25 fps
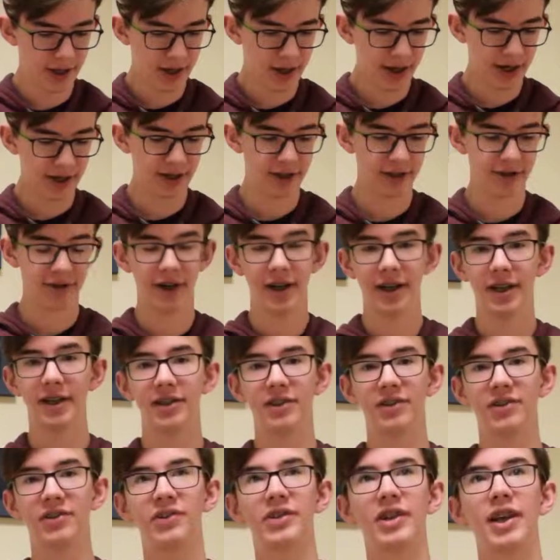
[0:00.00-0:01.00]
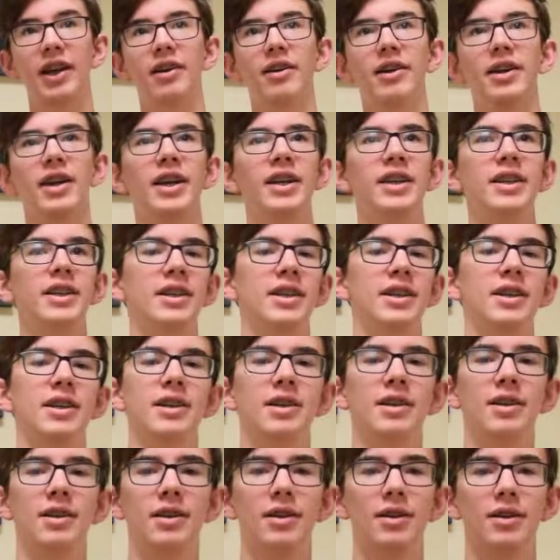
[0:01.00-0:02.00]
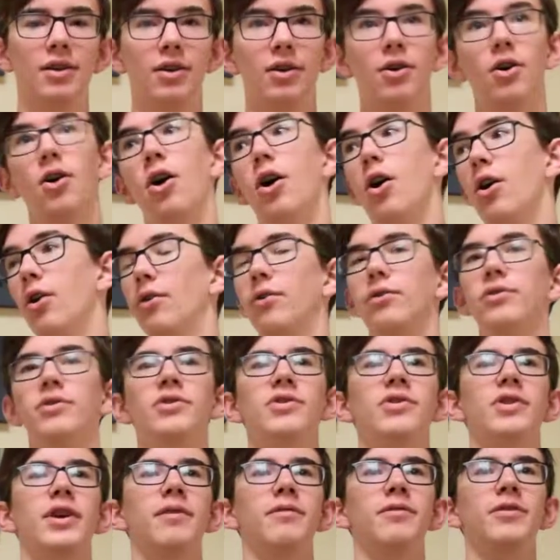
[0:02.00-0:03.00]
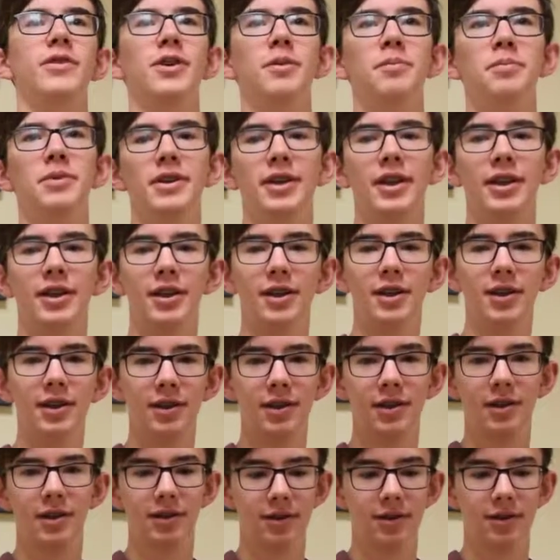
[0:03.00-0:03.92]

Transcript: I know, right? Scary idea. Oh, it's time for the open letter?